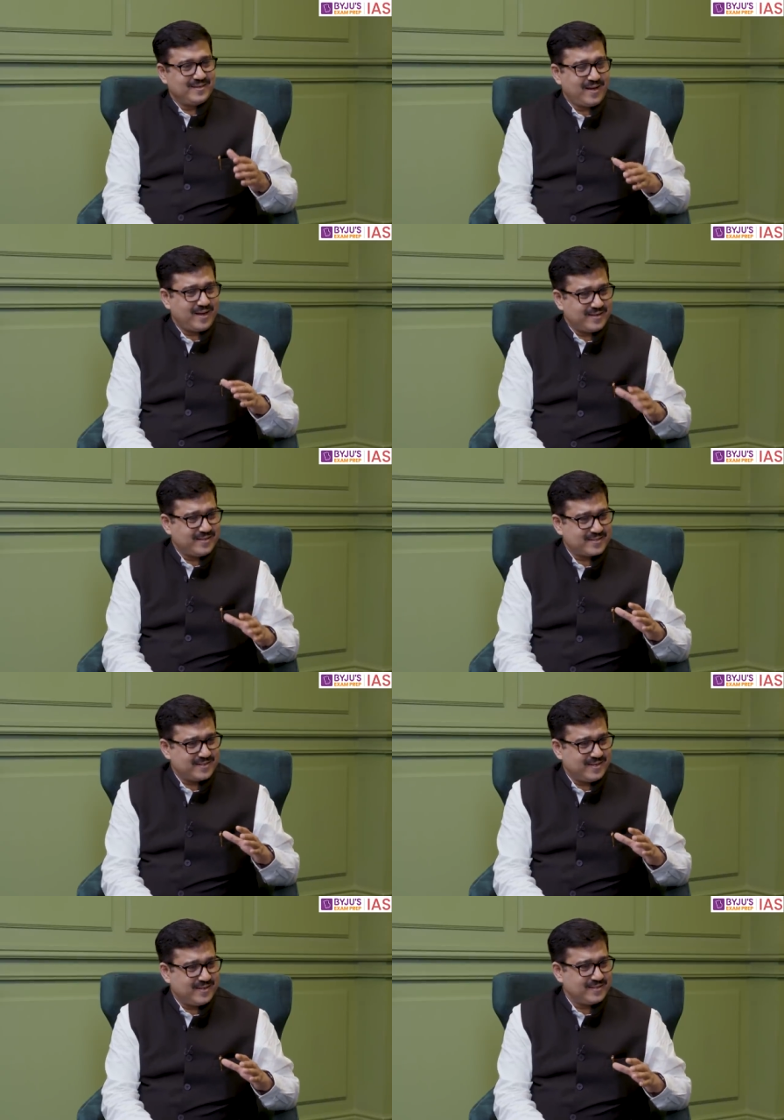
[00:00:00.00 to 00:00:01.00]
IAS
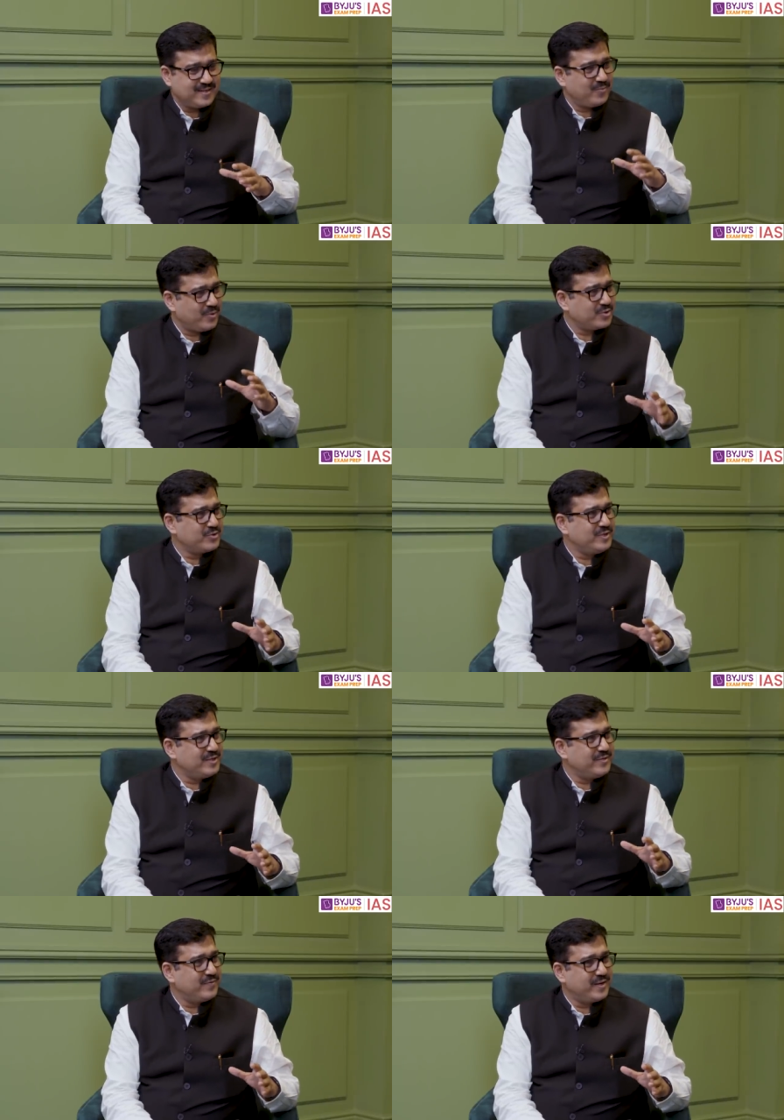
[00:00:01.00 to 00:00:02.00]
is an
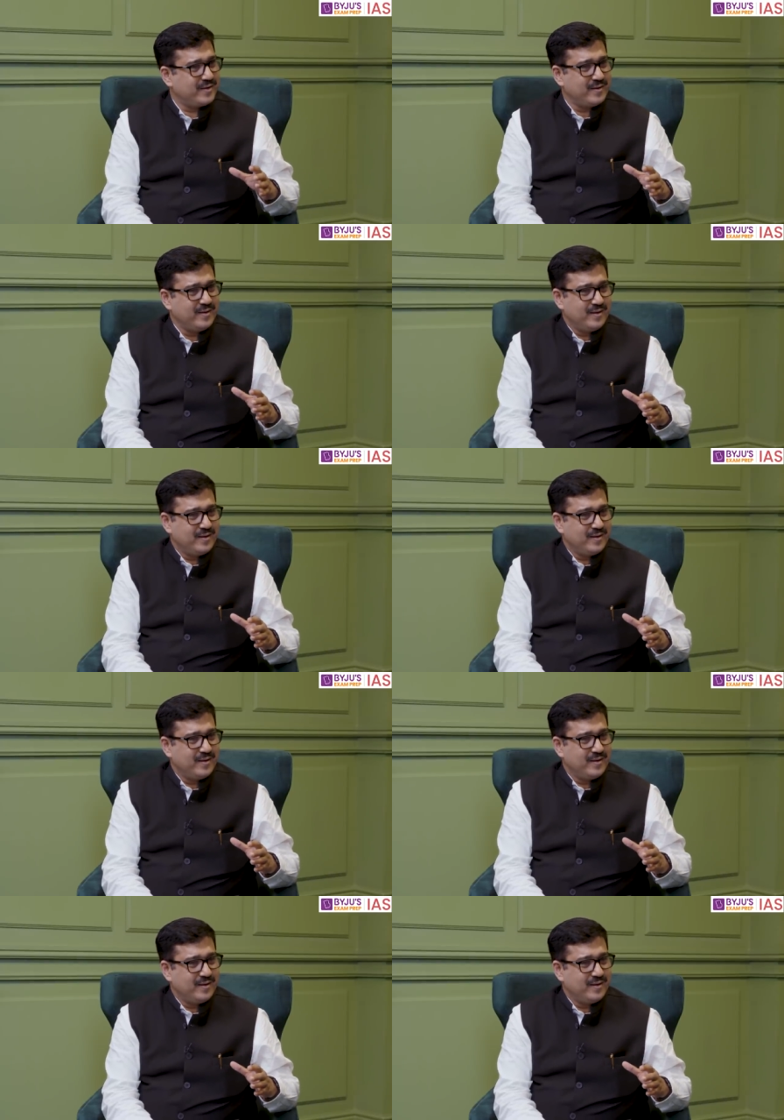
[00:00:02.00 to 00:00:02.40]
opportunity where